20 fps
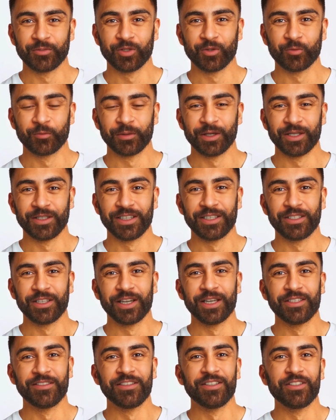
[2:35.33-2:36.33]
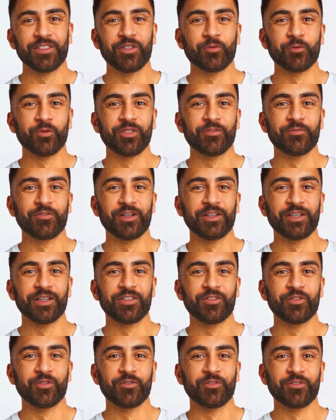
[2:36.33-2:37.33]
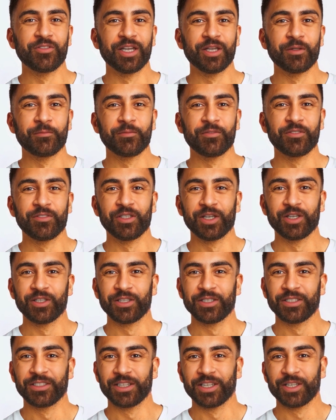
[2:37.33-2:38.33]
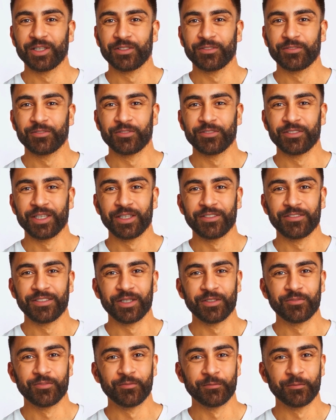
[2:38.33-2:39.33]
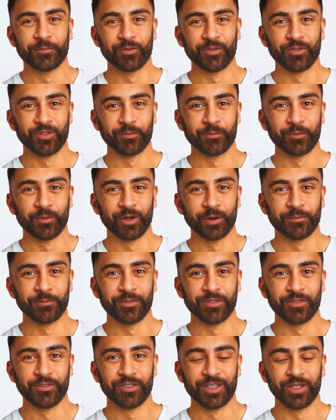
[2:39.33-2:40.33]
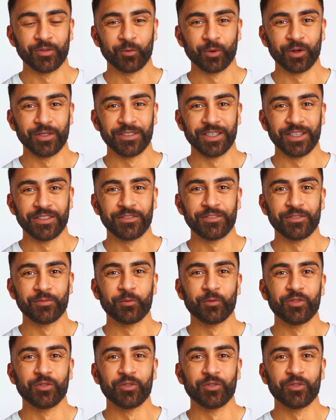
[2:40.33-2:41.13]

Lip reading: you may need access to its financial statements and a clear understanding of the model's parameters and weightings,